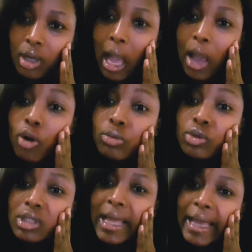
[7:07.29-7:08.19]
I
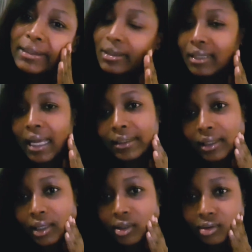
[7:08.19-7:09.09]
almost died that
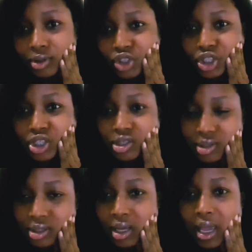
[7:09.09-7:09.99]
day. Jeez!